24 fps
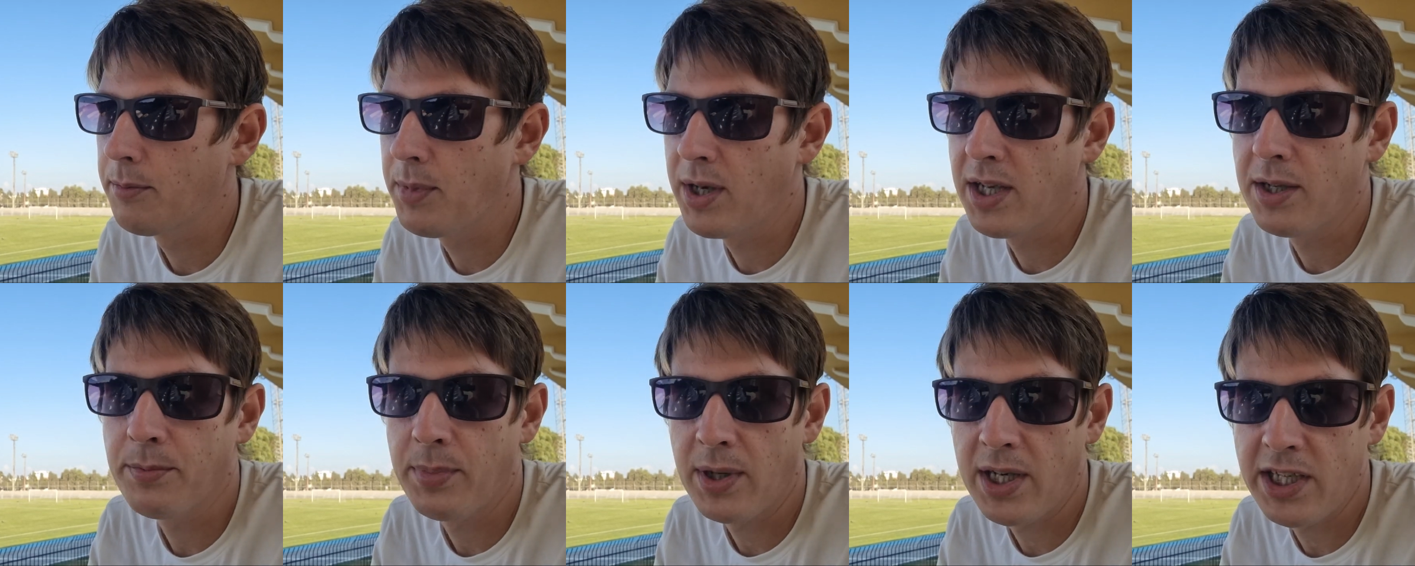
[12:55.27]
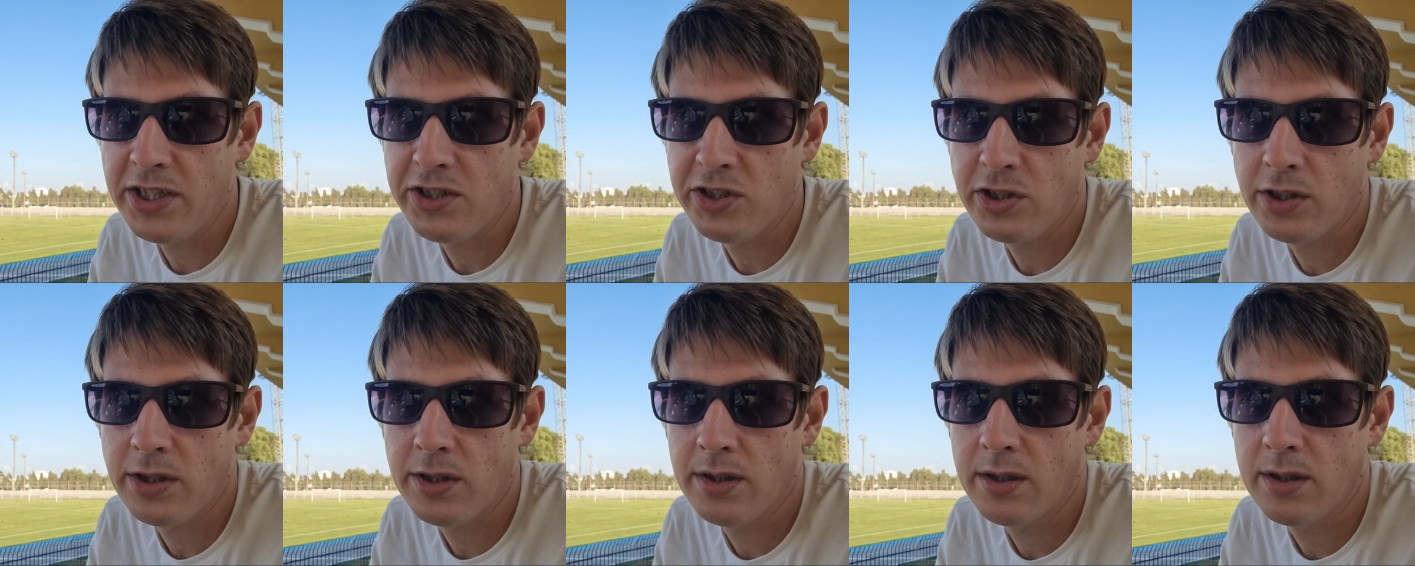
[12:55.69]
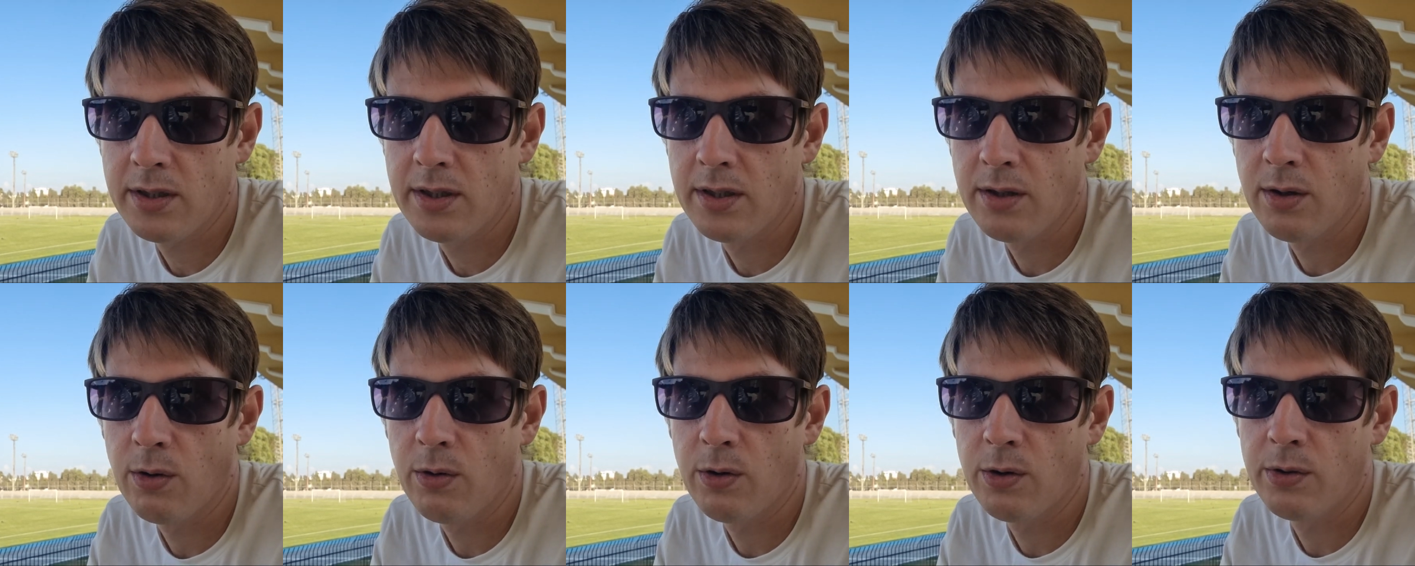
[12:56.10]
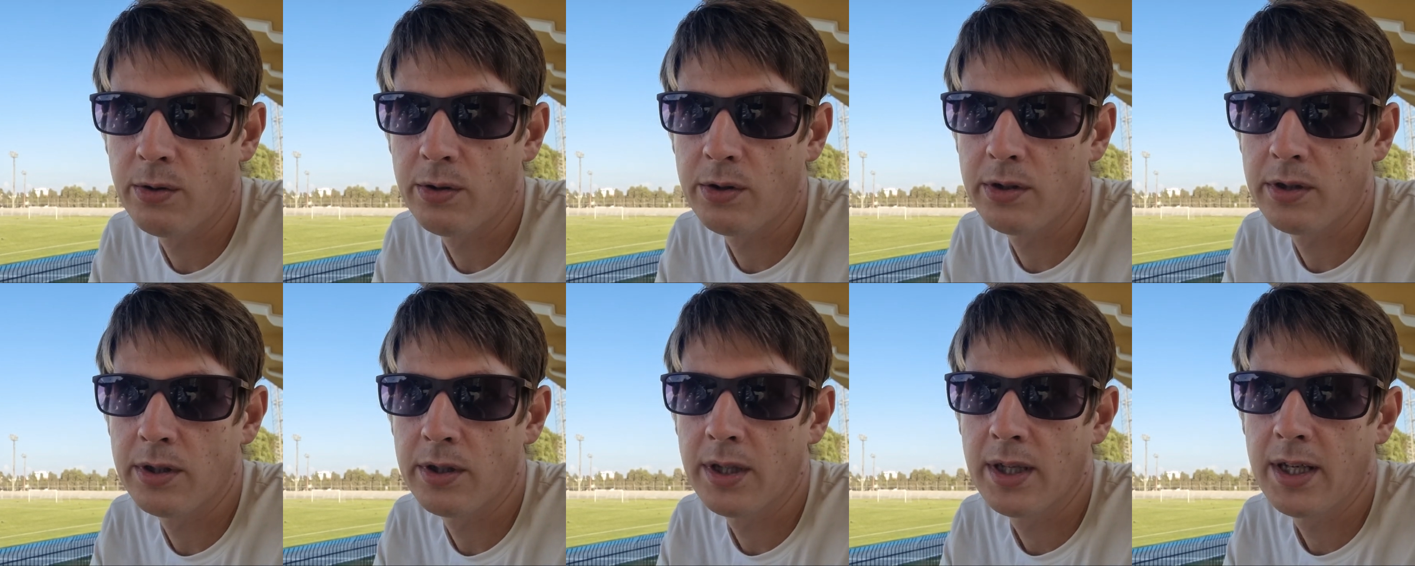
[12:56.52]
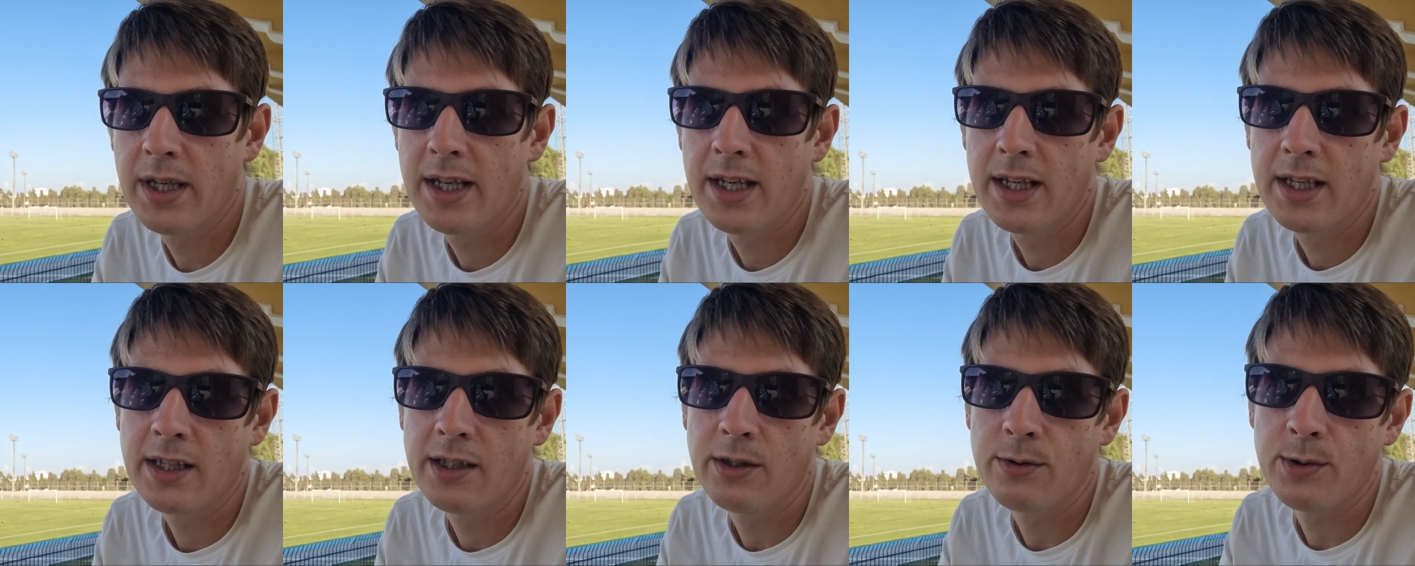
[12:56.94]
main page, or
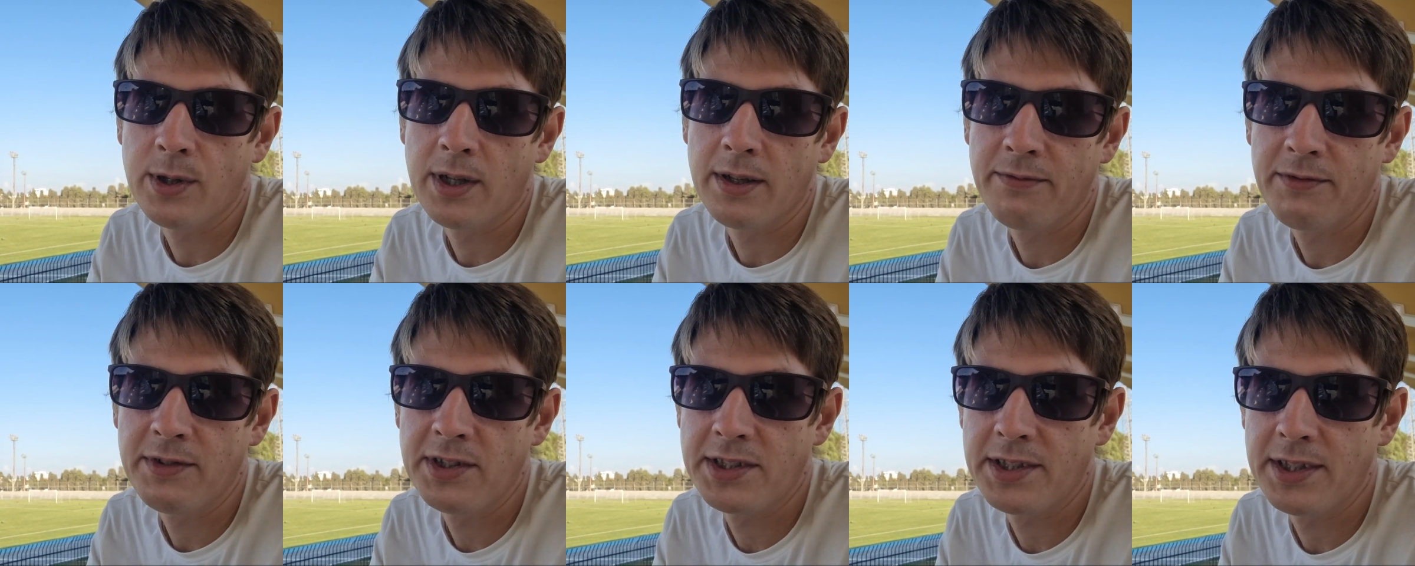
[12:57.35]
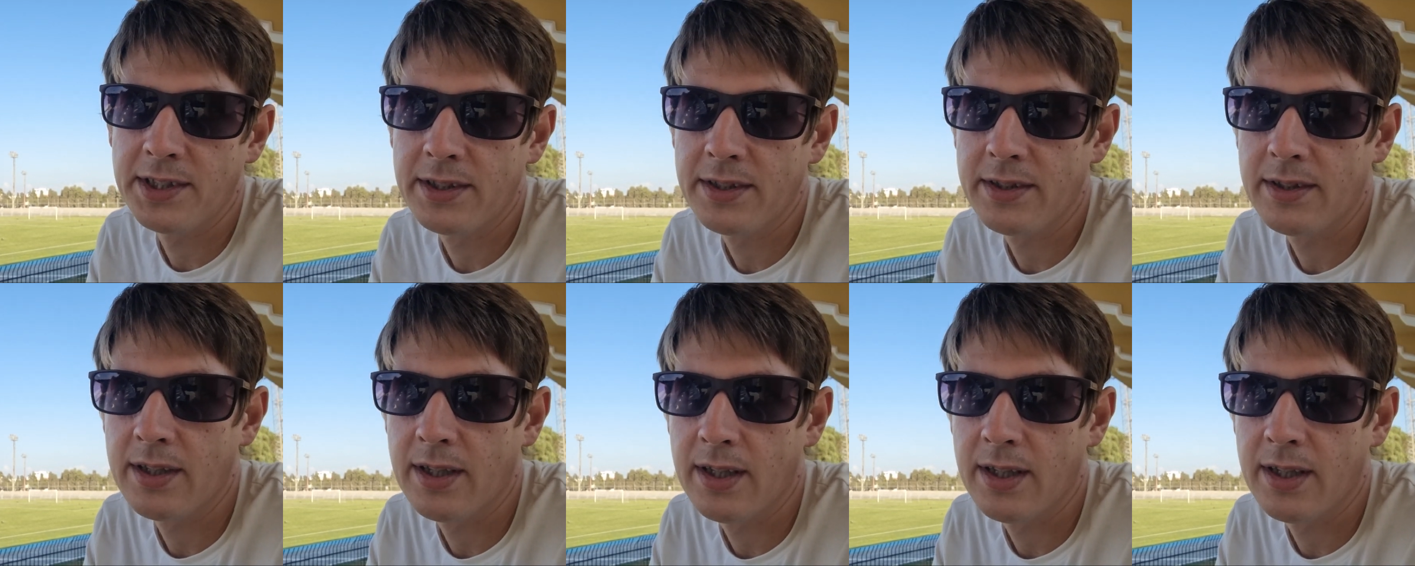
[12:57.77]
you can visit